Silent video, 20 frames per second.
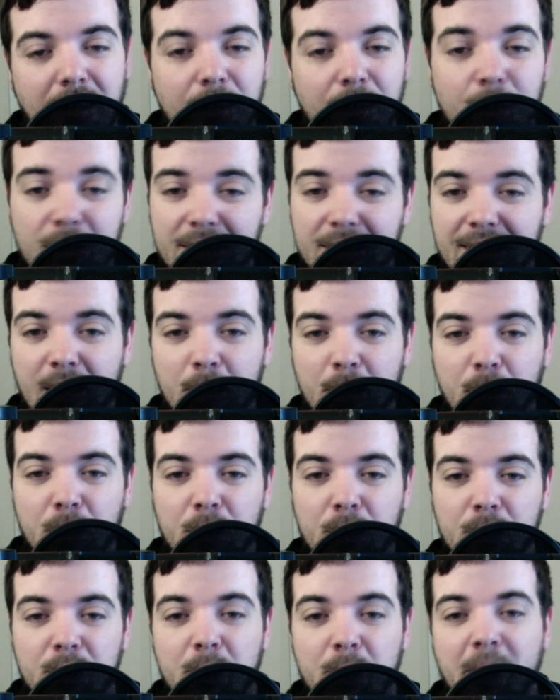For
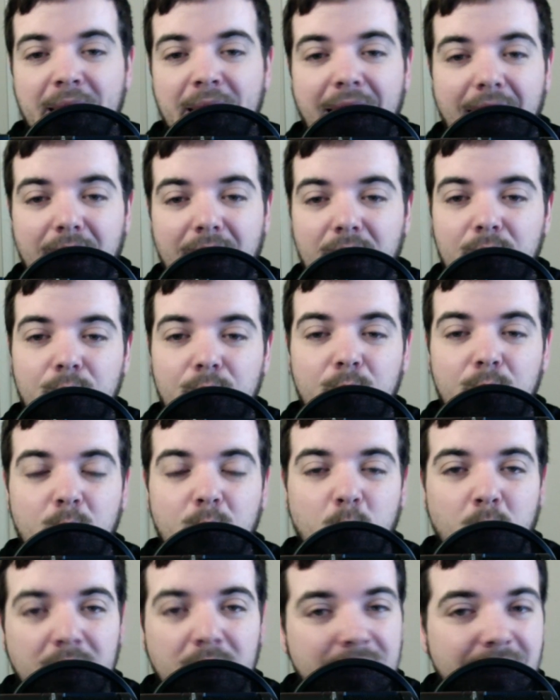example, you may have
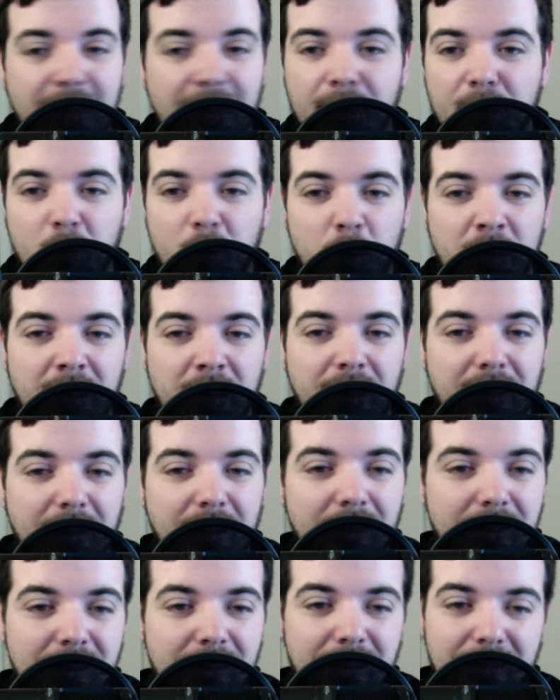one day of the week
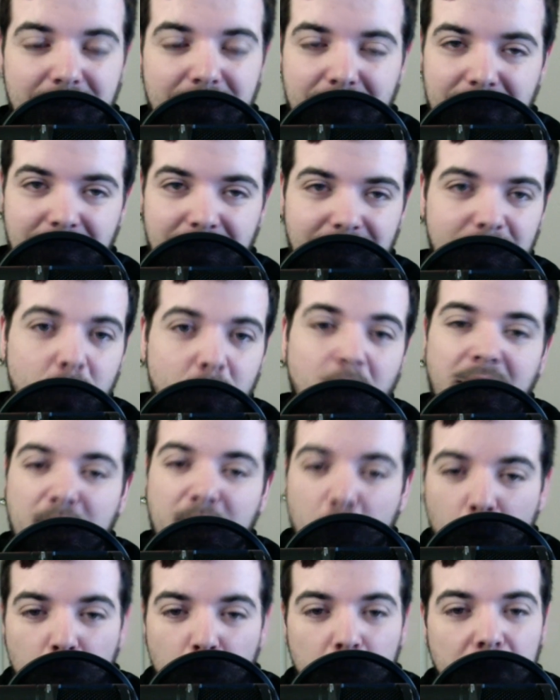that is consistently wide
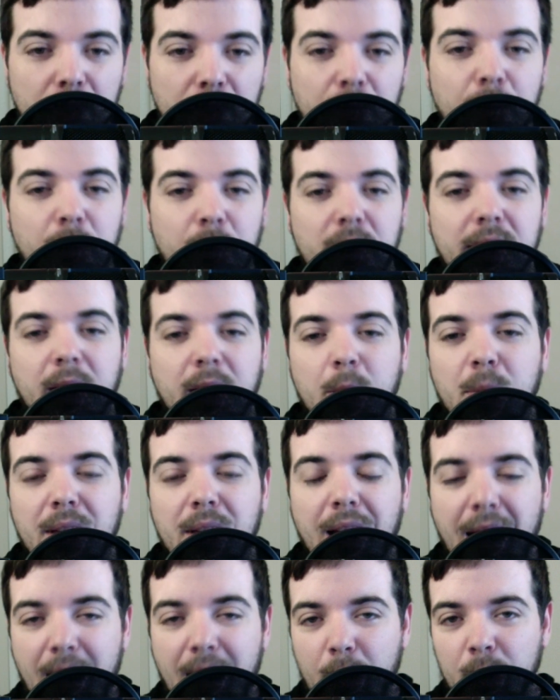open for a couple
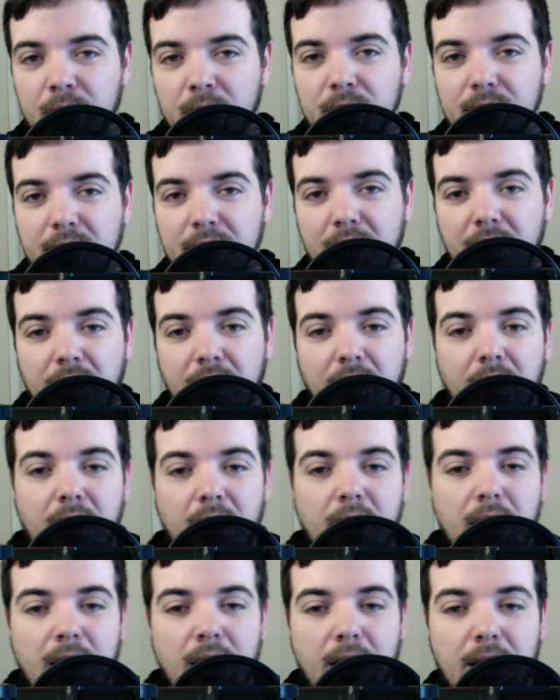of hours,
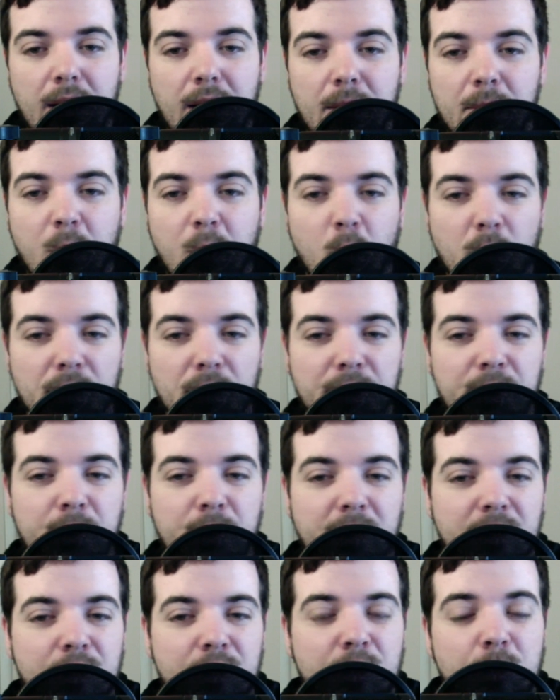or you
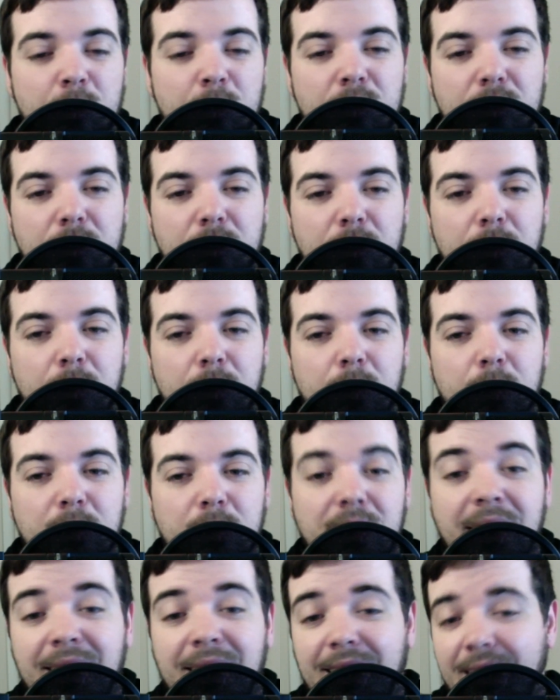can choose to
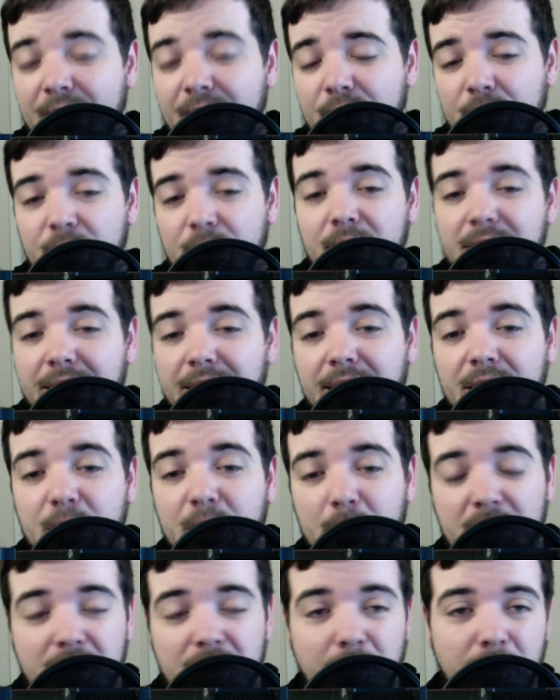dedicate certain days
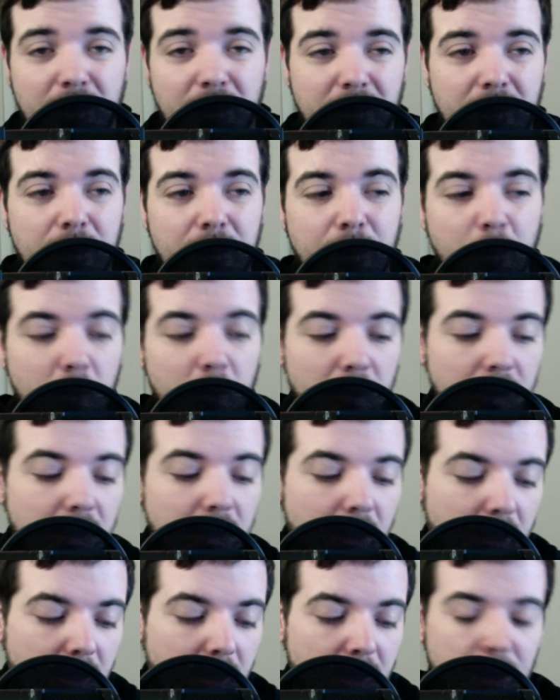specifically for,
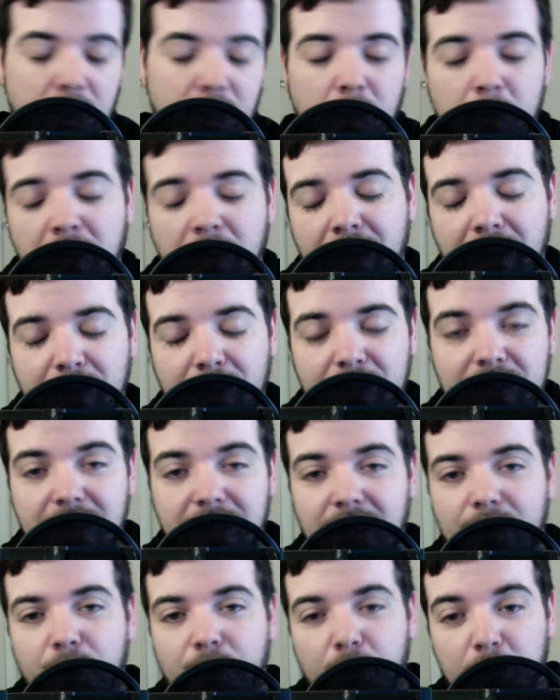might have a
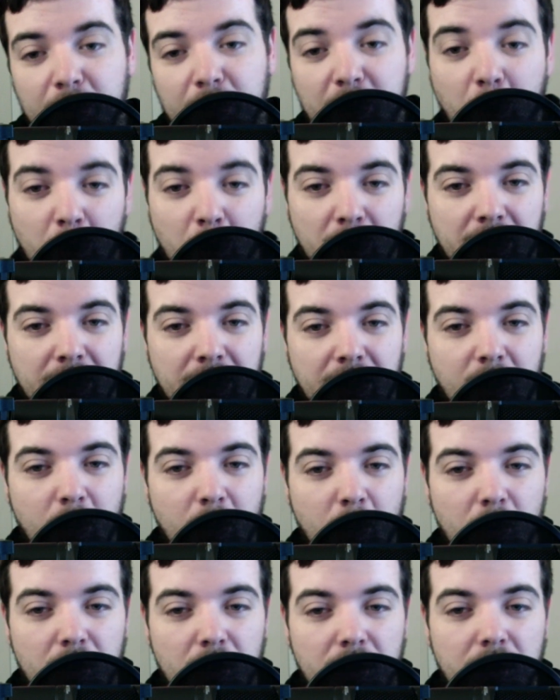day for recording
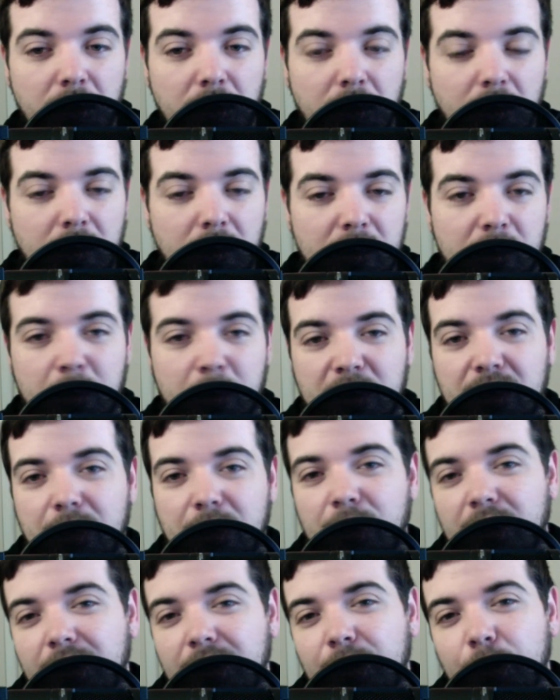or
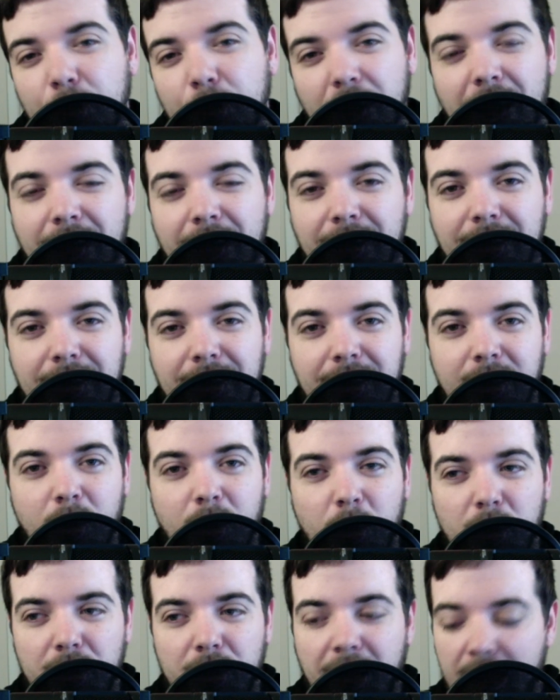specifically for editing,
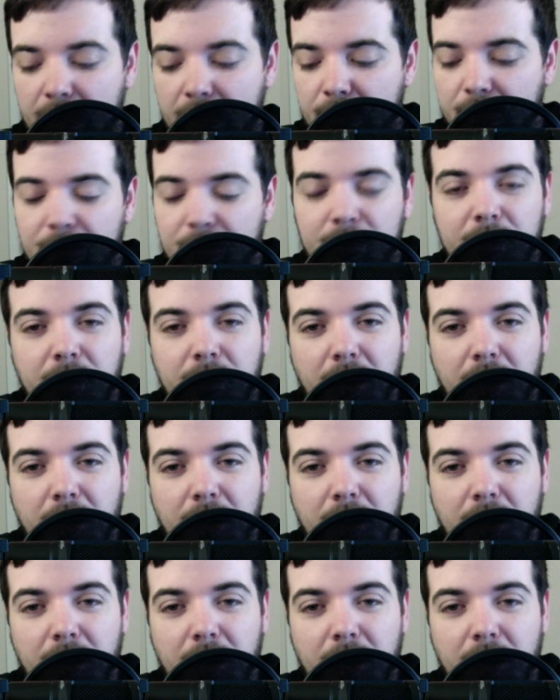or have